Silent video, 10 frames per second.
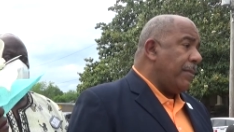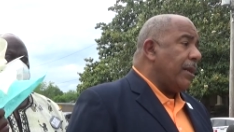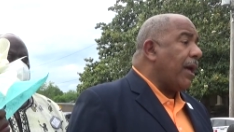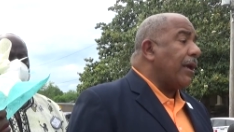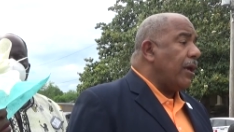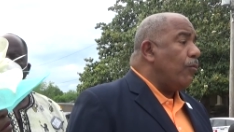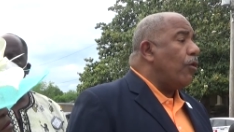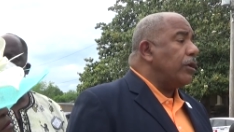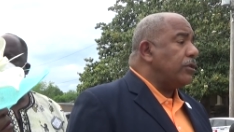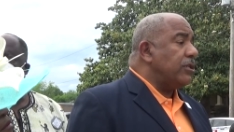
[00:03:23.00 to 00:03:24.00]
me like he
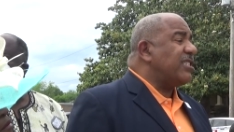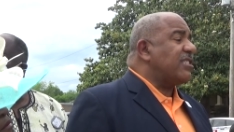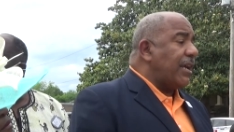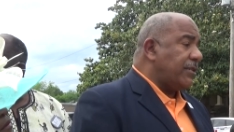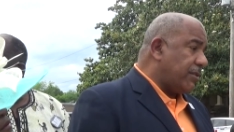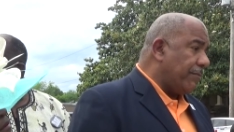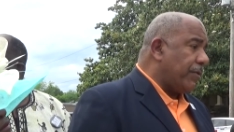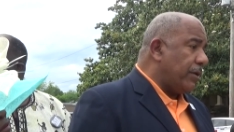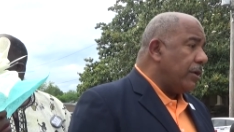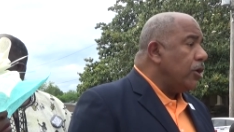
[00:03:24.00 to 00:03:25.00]
wanted to say
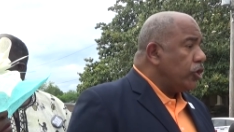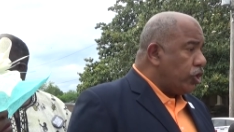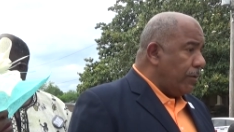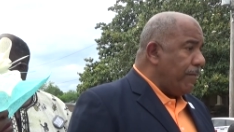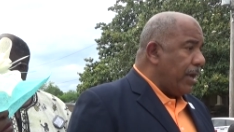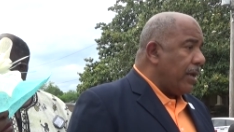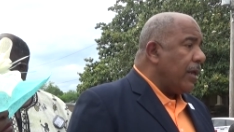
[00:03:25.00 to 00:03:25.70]
something to me.